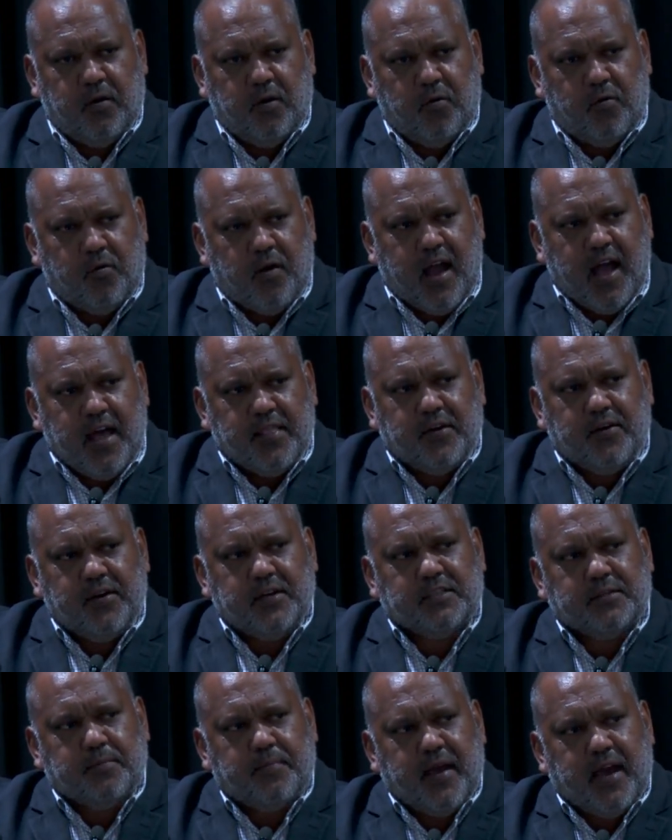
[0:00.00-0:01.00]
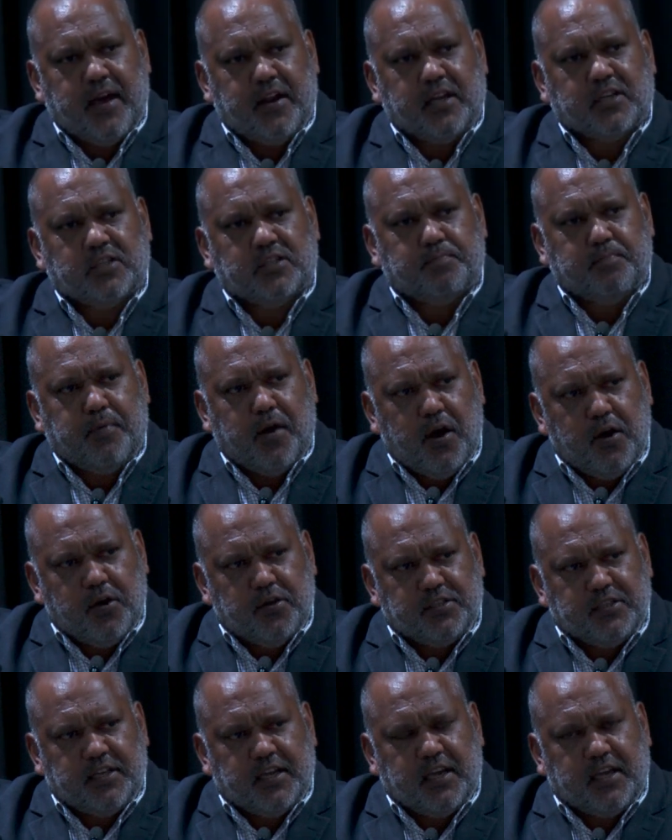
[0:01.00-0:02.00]
Rather, it's about
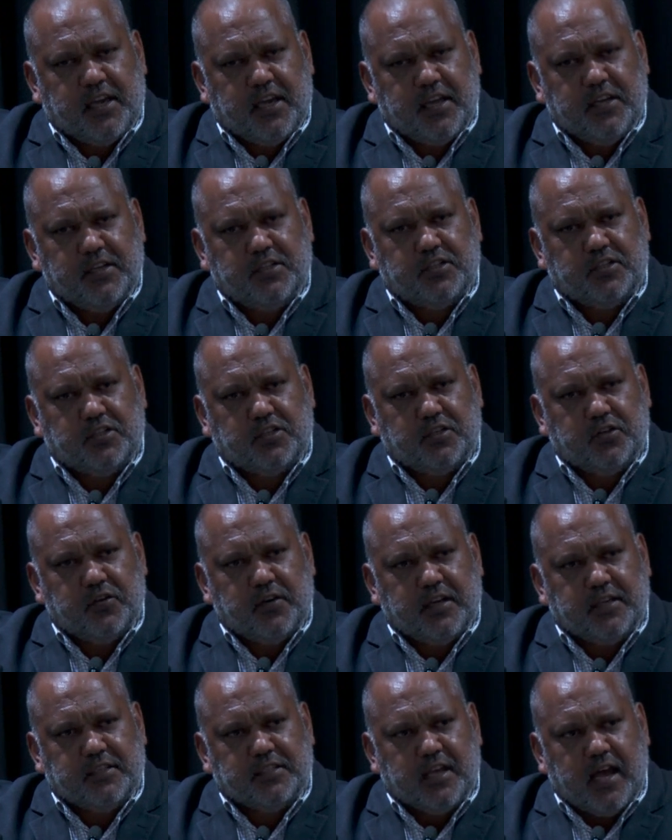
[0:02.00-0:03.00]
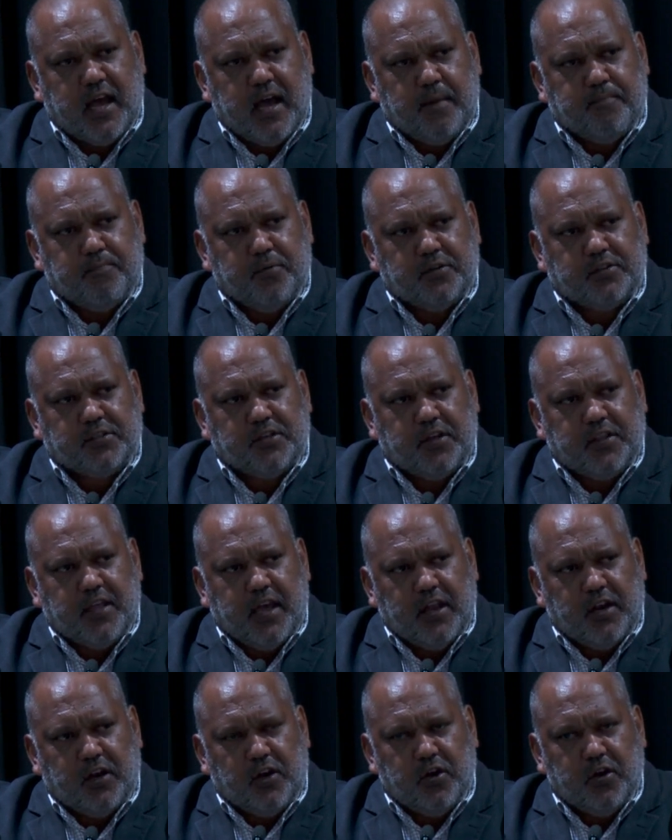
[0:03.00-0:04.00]
exposing kids to examples so
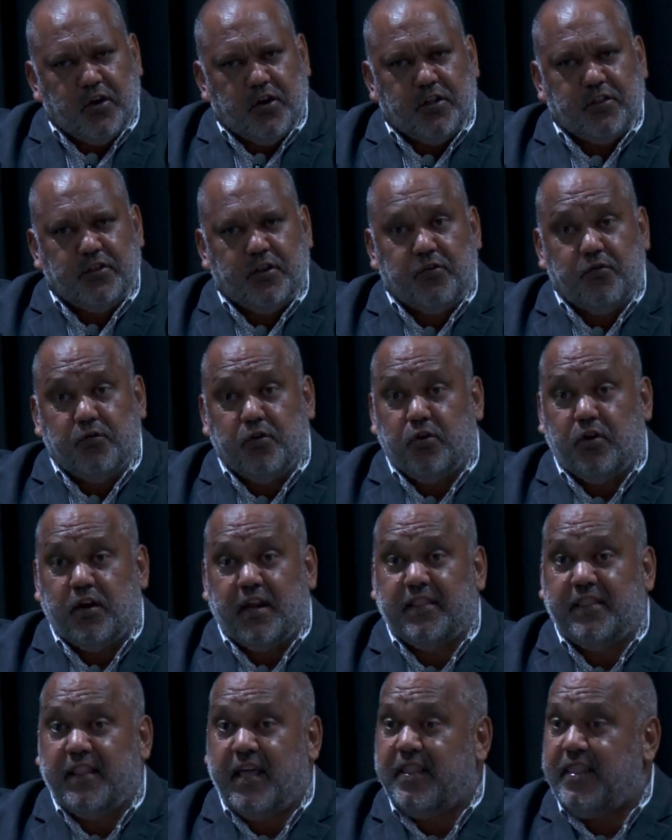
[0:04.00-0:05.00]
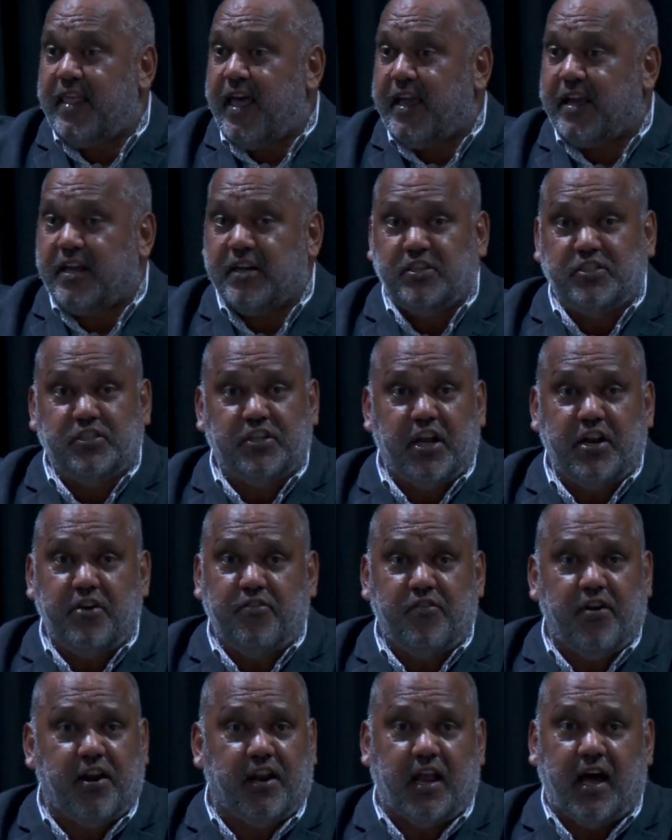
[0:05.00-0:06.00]
they learn the rule and then they can
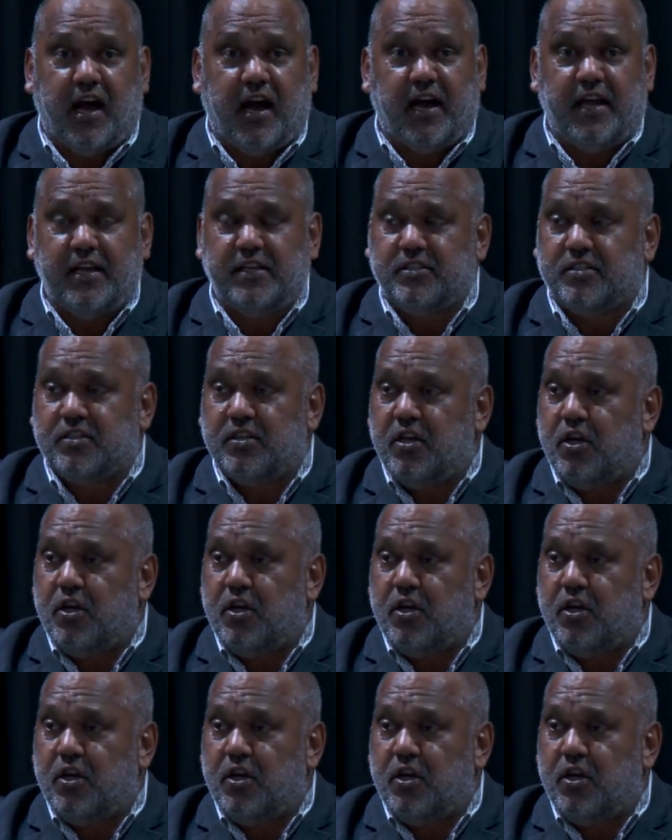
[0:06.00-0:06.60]
generalize